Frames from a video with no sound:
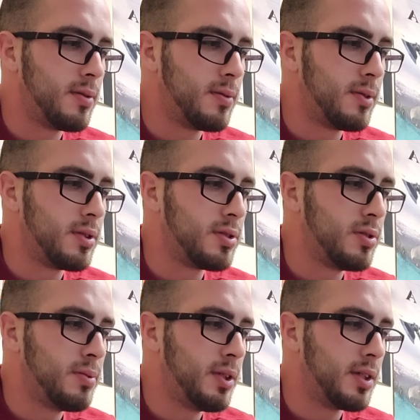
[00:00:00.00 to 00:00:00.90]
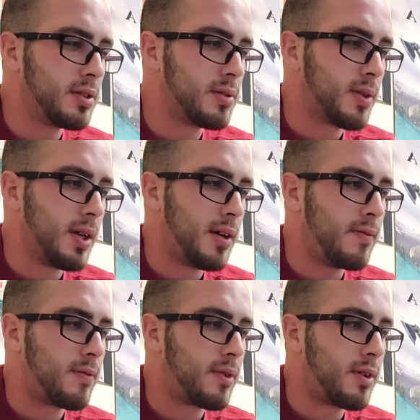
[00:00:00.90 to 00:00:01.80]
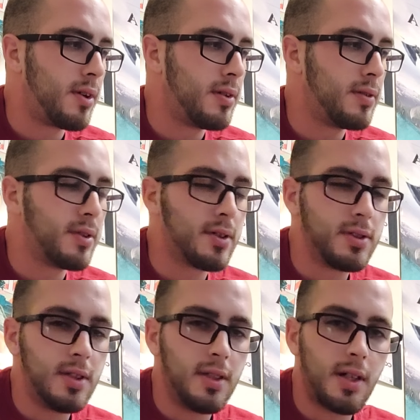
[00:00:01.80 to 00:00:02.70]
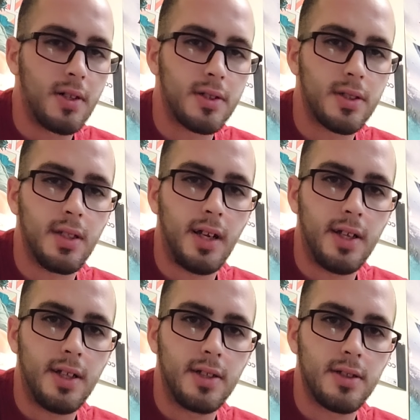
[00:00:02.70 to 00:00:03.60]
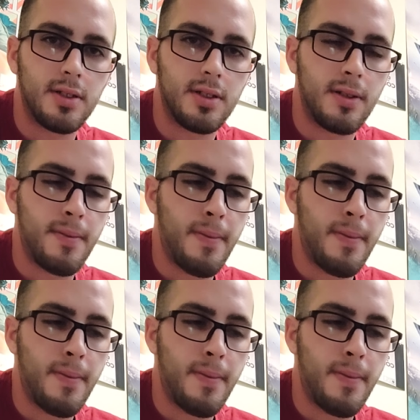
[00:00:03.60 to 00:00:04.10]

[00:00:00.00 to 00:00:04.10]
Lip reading: was UPS Ground for $113.98.